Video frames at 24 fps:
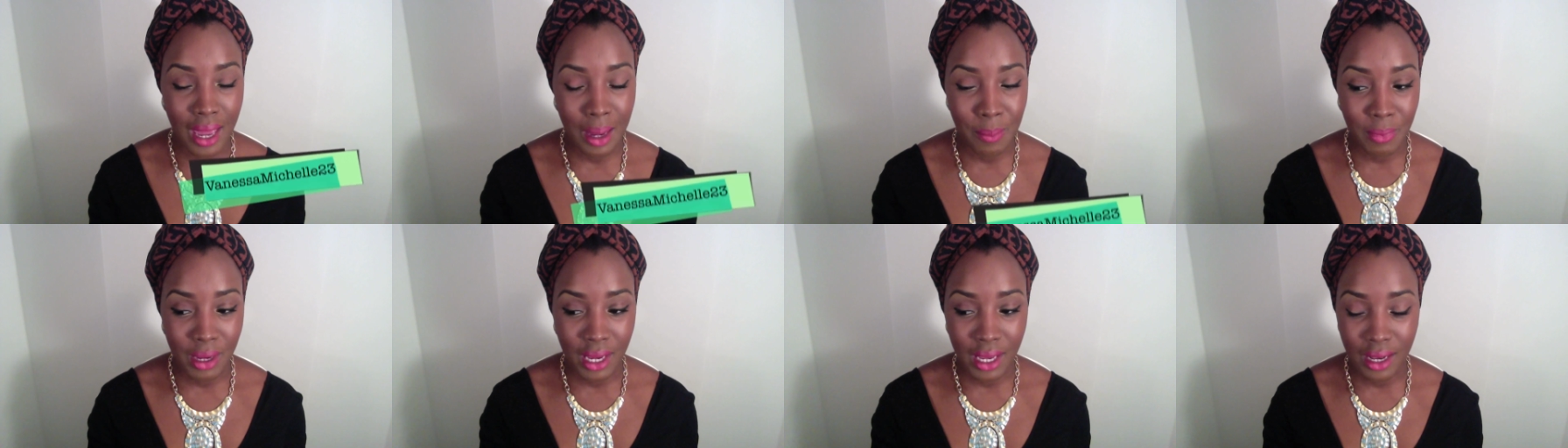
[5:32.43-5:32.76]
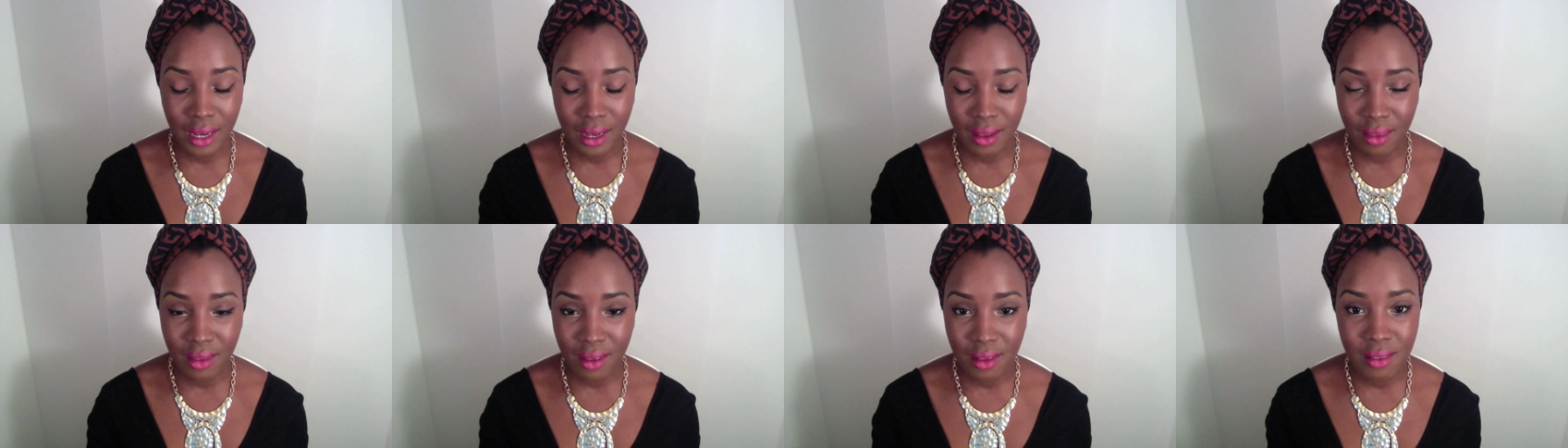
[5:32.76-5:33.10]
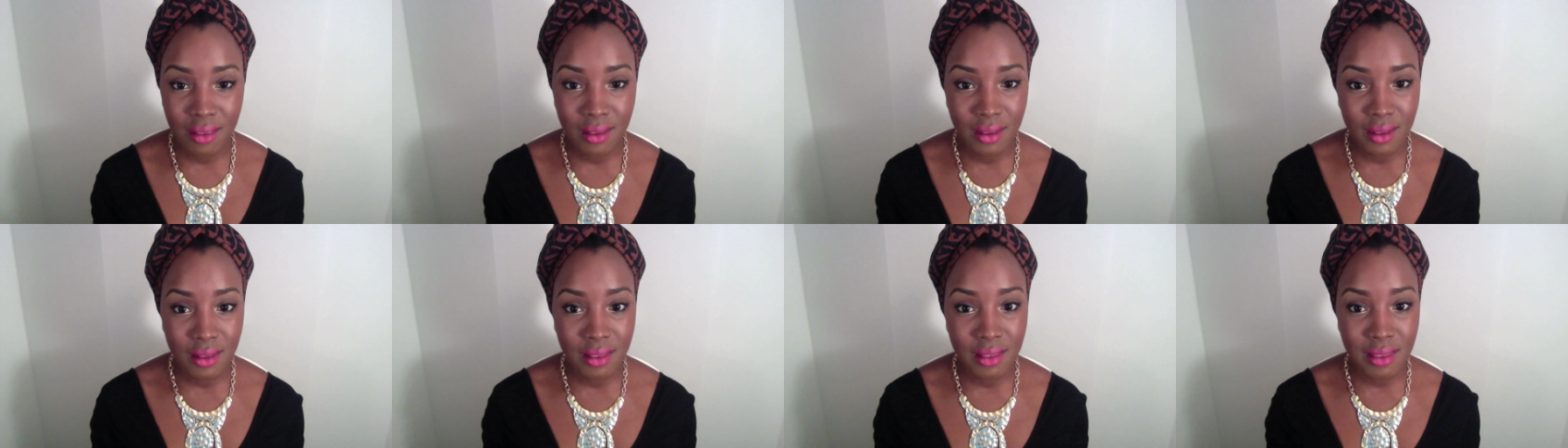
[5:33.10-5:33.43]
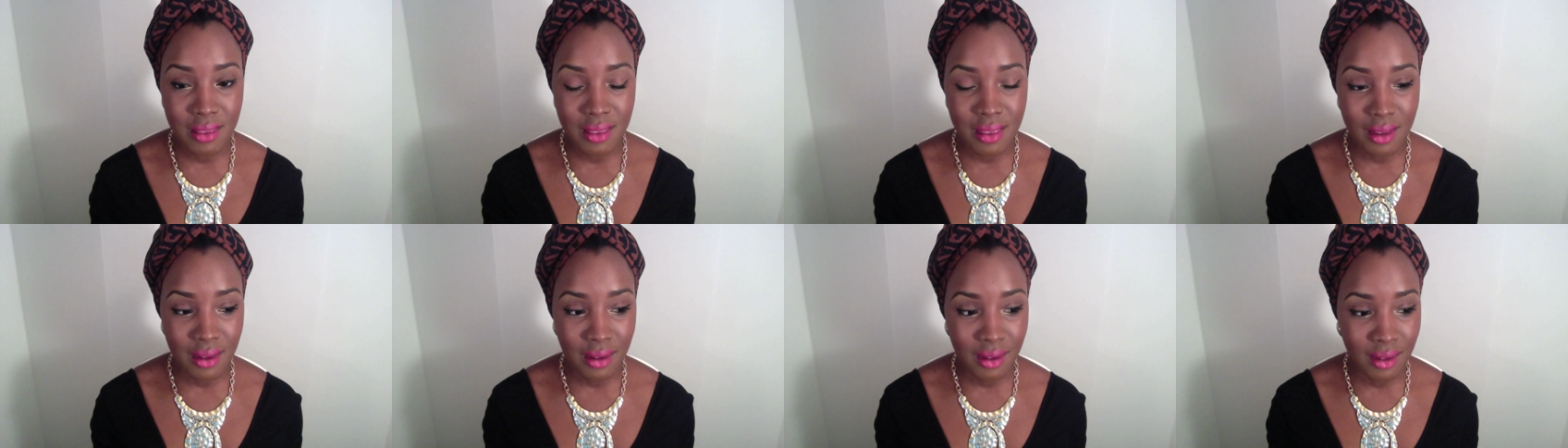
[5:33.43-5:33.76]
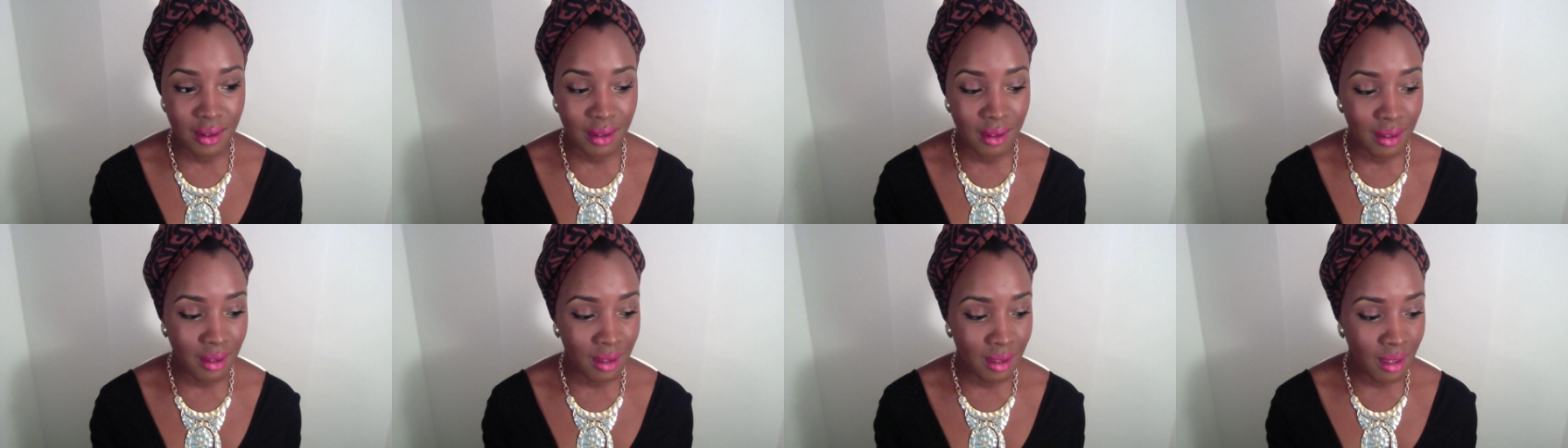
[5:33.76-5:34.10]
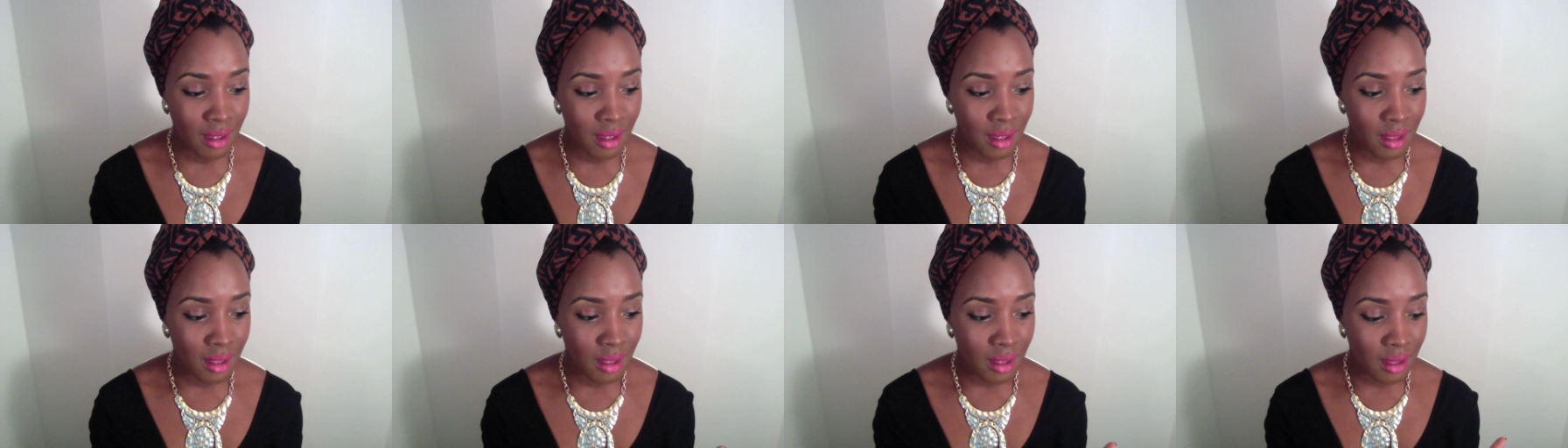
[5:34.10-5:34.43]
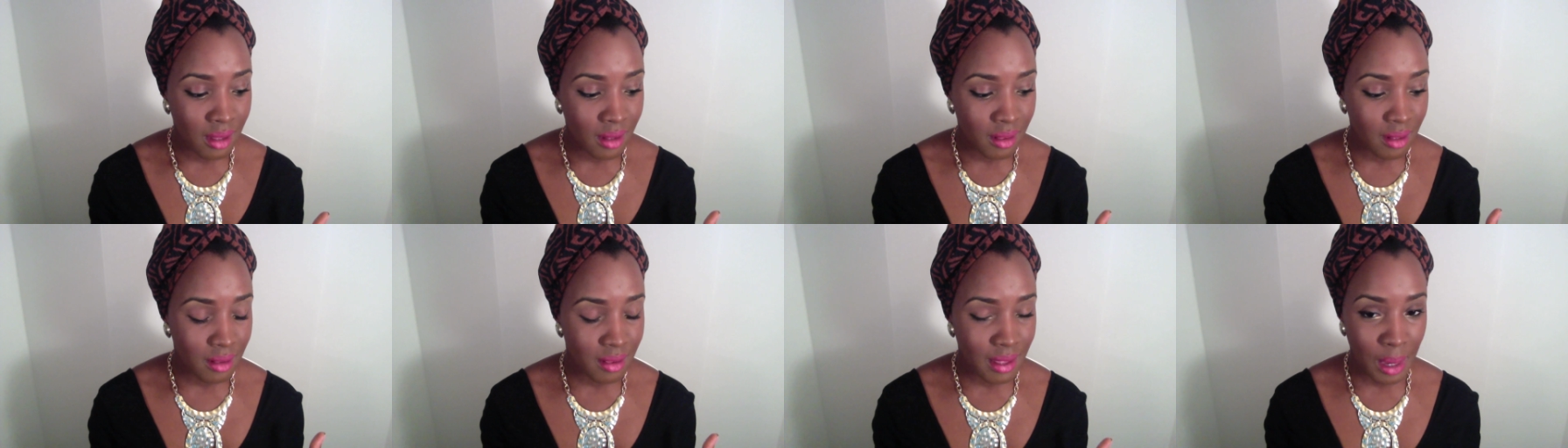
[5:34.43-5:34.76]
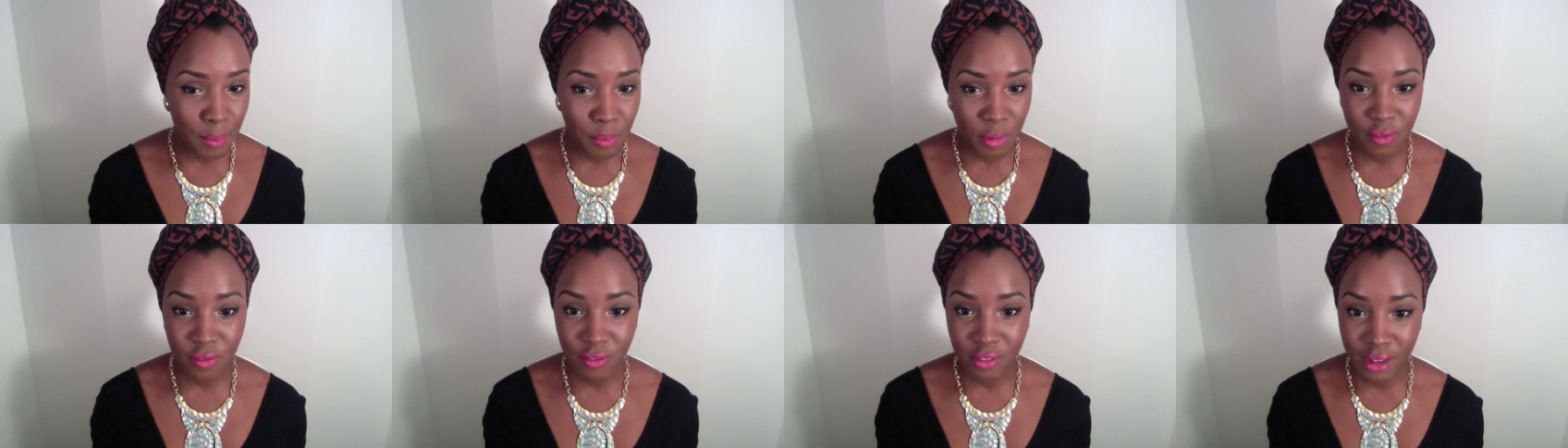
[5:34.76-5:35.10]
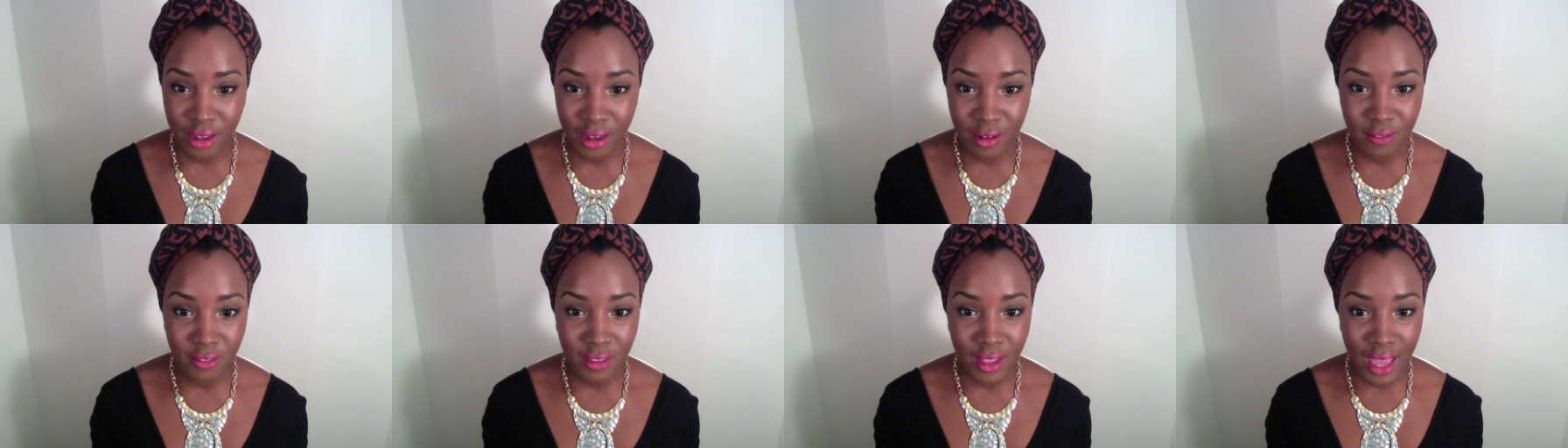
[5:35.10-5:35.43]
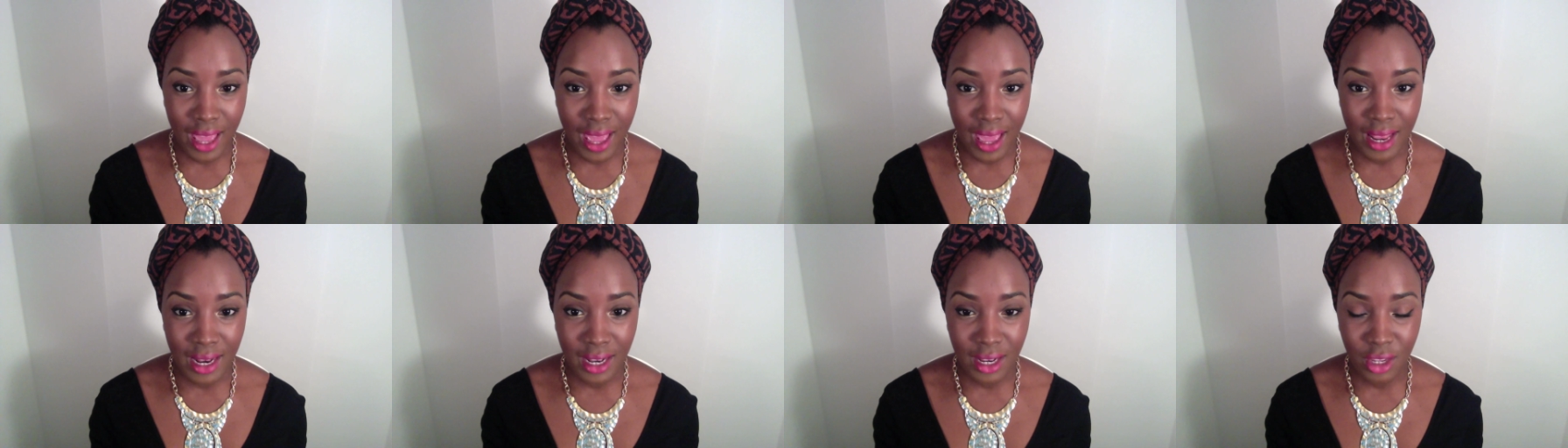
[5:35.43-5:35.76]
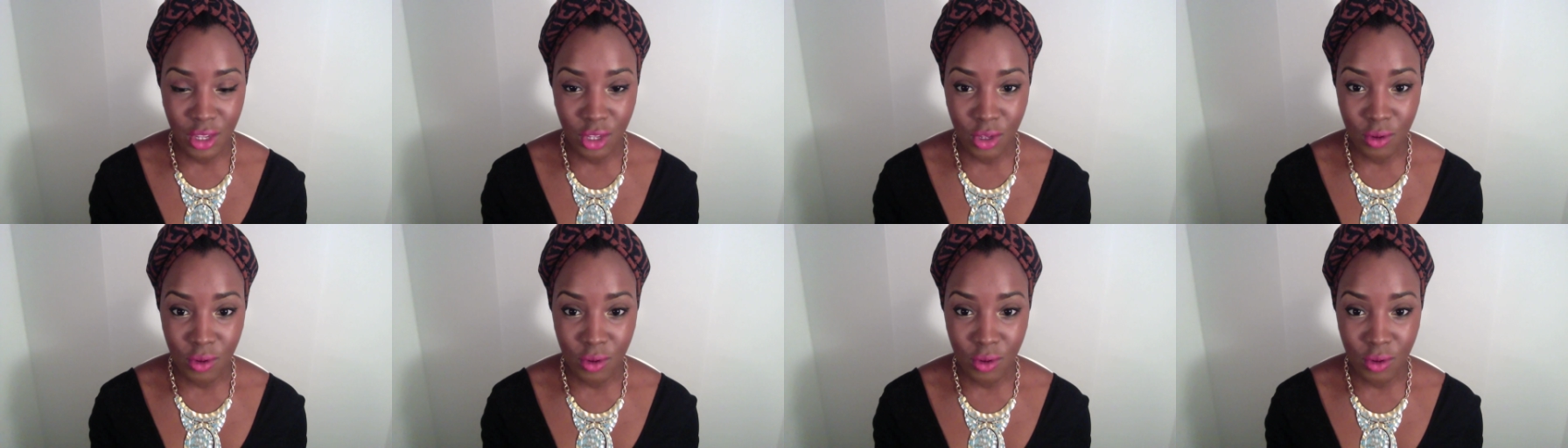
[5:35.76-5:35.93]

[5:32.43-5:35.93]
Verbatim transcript: I mean, this is the type of love that